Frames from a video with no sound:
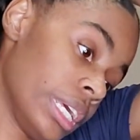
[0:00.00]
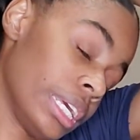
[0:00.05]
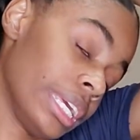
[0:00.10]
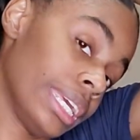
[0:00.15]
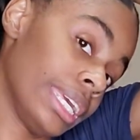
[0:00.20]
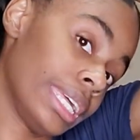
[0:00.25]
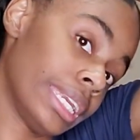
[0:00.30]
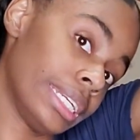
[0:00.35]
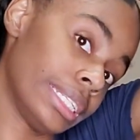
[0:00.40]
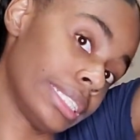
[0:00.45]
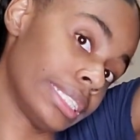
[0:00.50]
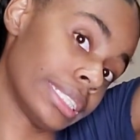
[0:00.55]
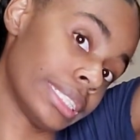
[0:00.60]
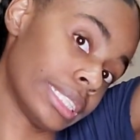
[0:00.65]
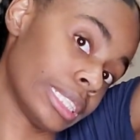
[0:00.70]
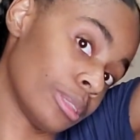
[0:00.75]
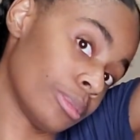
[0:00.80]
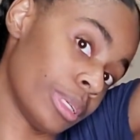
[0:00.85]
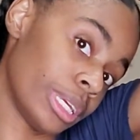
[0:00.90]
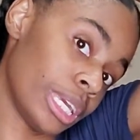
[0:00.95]
get into
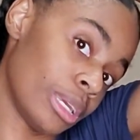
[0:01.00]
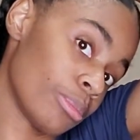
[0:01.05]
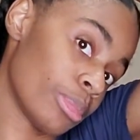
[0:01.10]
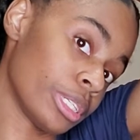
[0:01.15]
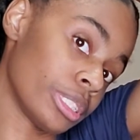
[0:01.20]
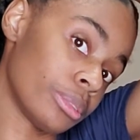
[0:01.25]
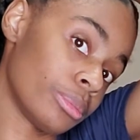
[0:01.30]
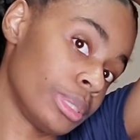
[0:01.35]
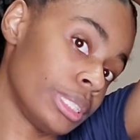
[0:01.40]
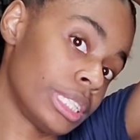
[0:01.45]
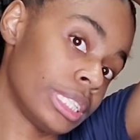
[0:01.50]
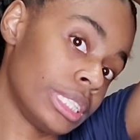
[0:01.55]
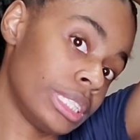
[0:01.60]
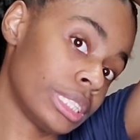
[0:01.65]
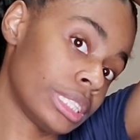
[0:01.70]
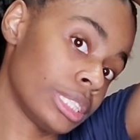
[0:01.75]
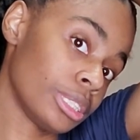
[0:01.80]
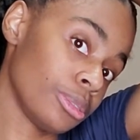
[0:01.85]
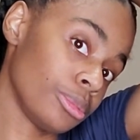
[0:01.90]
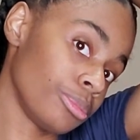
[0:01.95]
something he ain't supposed to be getting
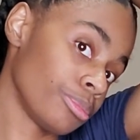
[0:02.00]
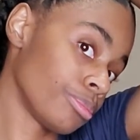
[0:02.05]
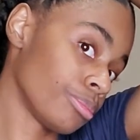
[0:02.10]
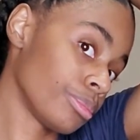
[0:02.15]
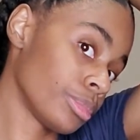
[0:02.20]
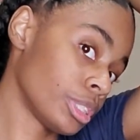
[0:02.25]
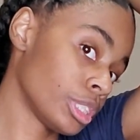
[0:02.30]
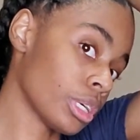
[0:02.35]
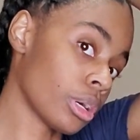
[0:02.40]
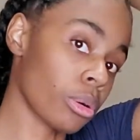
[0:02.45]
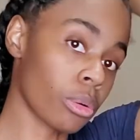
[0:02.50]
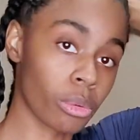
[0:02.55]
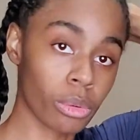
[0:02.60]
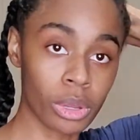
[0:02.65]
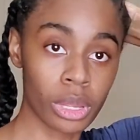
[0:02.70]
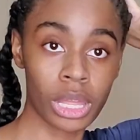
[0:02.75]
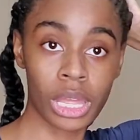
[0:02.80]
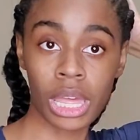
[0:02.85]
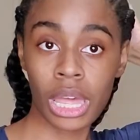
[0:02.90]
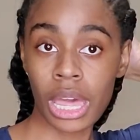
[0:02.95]
into. So
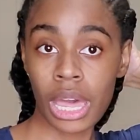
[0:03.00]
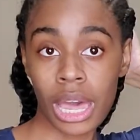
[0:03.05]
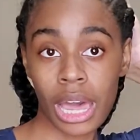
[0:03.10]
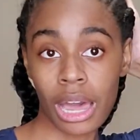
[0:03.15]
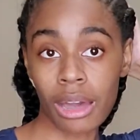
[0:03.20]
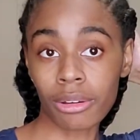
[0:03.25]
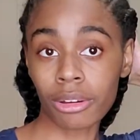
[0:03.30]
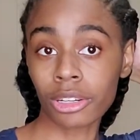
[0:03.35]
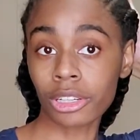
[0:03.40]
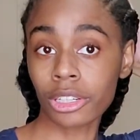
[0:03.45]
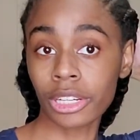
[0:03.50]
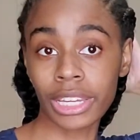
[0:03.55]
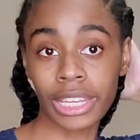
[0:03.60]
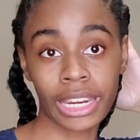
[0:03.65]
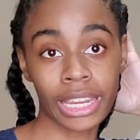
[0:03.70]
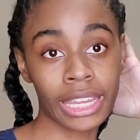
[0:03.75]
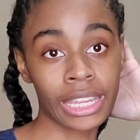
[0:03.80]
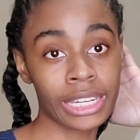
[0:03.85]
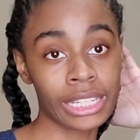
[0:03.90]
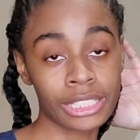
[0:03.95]
I'm gonna go
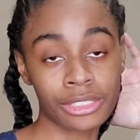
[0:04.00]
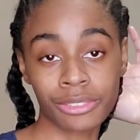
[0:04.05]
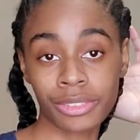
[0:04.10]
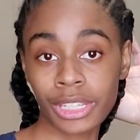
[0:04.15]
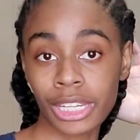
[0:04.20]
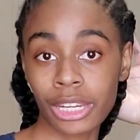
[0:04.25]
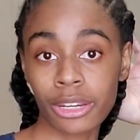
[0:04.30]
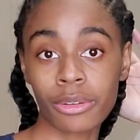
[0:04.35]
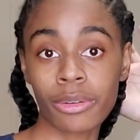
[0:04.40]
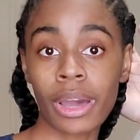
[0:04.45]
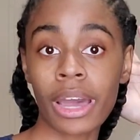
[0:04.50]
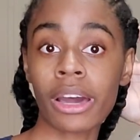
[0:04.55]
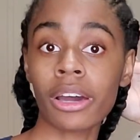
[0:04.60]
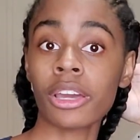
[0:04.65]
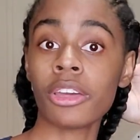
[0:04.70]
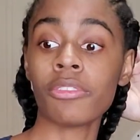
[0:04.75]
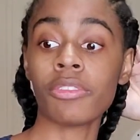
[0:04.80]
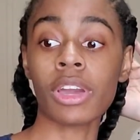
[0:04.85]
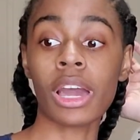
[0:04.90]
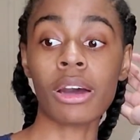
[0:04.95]
ahead and end this video out.
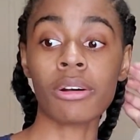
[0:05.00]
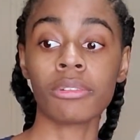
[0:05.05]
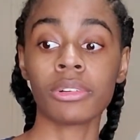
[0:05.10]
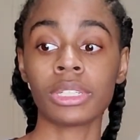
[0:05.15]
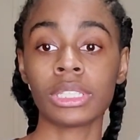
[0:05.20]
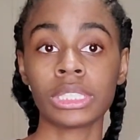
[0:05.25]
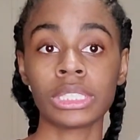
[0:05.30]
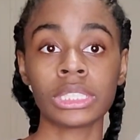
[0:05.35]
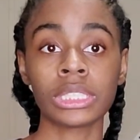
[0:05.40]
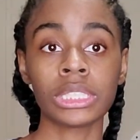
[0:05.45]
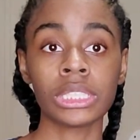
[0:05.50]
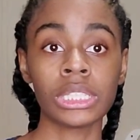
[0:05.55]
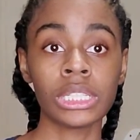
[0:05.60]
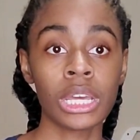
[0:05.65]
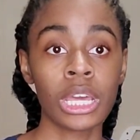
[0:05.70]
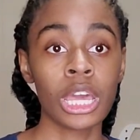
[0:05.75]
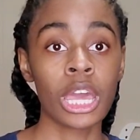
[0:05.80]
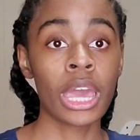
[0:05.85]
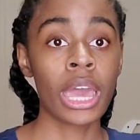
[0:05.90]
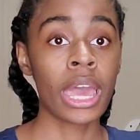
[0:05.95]
If y'all wanna
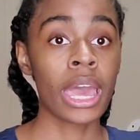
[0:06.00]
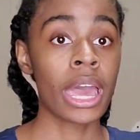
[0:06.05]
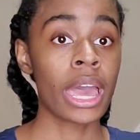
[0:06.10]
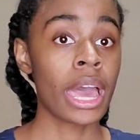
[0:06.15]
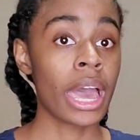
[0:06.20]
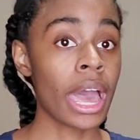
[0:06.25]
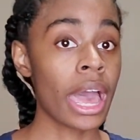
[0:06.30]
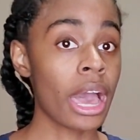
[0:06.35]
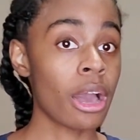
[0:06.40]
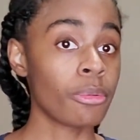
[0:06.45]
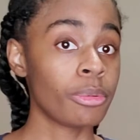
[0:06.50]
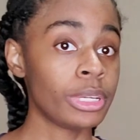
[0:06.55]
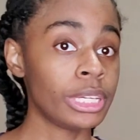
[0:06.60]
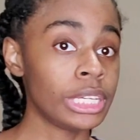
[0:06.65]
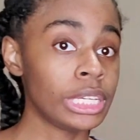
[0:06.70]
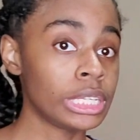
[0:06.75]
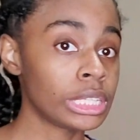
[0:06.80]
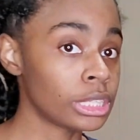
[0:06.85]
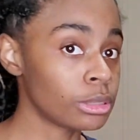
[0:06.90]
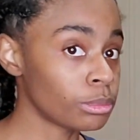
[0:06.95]
see how we
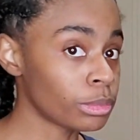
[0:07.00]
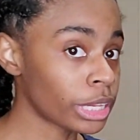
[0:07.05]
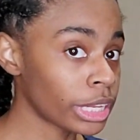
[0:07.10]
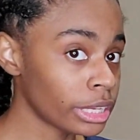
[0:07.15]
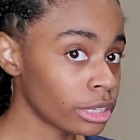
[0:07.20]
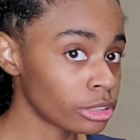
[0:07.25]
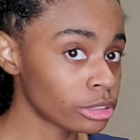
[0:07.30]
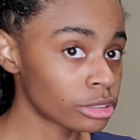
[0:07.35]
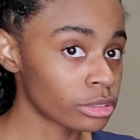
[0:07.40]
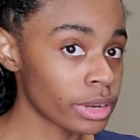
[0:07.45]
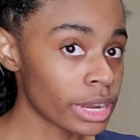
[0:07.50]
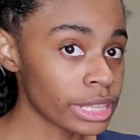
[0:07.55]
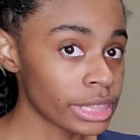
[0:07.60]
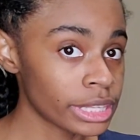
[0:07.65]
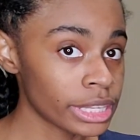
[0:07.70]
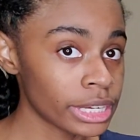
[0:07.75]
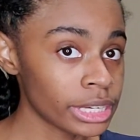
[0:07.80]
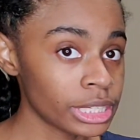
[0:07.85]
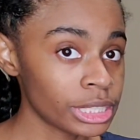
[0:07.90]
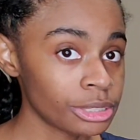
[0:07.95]
did them letters right
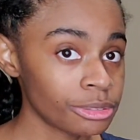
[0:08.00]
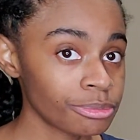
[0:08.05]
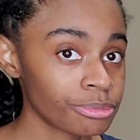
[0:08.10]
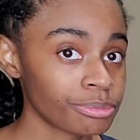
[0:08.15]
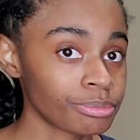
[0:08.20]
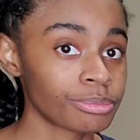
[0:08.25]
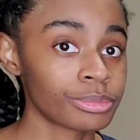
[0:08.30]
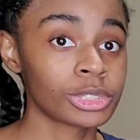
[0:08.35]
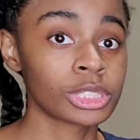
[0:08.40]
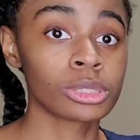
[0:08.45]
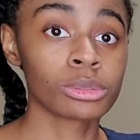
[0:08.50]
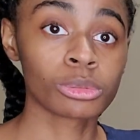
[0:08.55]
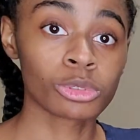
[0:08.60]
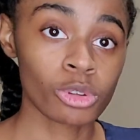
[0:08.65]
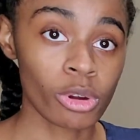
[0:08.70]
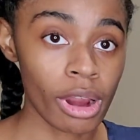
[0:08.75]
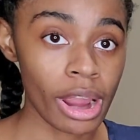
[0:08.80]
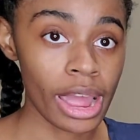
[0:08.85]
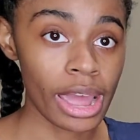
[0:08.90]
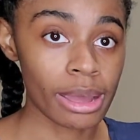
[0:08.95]
there,
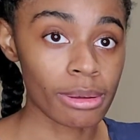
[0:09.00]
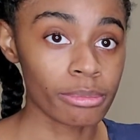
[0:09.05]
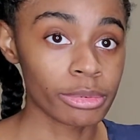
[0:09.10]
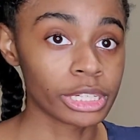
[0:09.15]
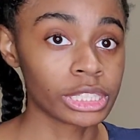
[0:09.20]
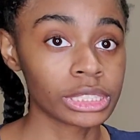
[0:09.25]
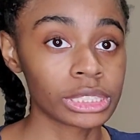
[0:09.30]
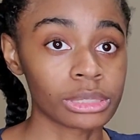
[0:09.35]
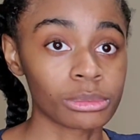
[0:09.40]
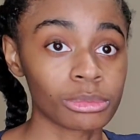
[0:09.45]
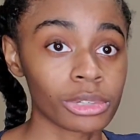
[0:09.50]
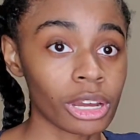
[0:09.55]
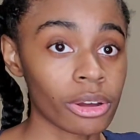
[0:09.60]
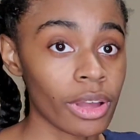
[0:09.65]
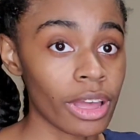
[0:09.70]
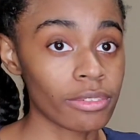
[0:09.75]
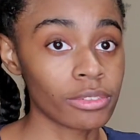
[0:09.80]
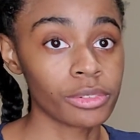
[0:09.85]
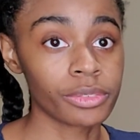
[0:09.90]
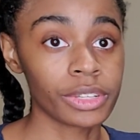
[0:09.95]
subscribe, because I'm
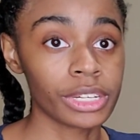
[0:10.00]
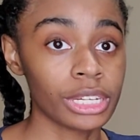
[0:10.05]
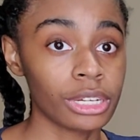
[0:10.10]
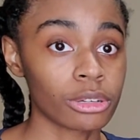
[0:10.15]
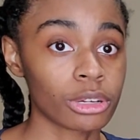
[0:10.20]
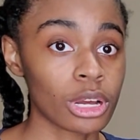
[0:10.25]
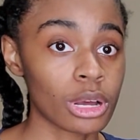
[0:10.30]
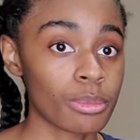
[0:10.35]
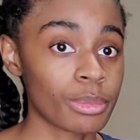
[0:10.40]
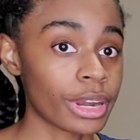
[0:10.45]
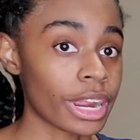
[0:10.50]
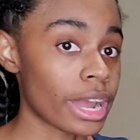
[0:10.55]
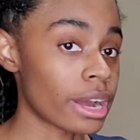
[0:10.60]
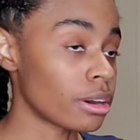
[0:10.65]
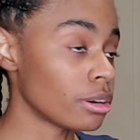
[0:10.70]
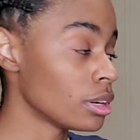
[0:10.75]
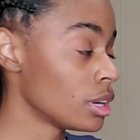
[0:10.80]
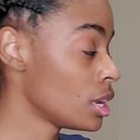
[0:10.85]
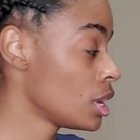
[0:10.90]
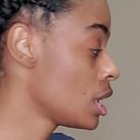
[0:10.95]
gonna have a video coming
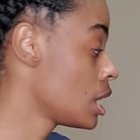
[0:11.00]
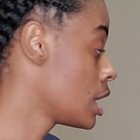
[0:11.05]
out.